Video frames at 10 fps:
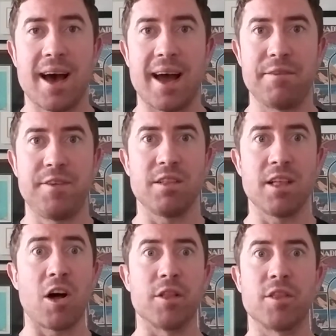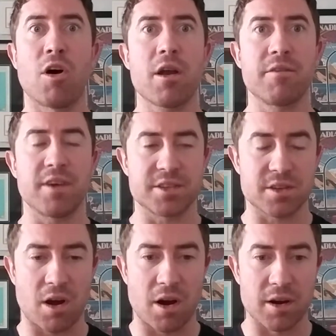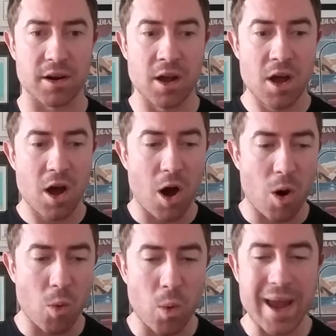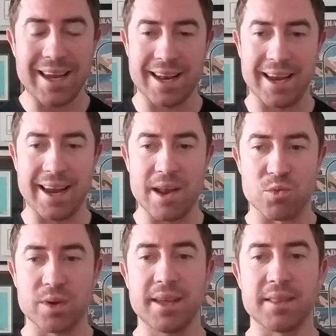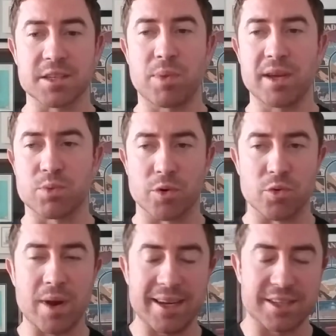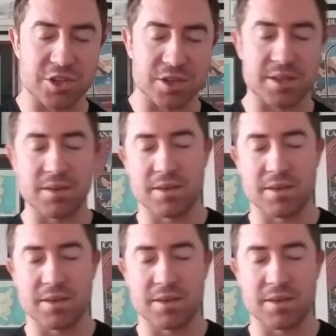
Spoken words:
I feel that a lot of us are awakening and really in this place where we're ready to just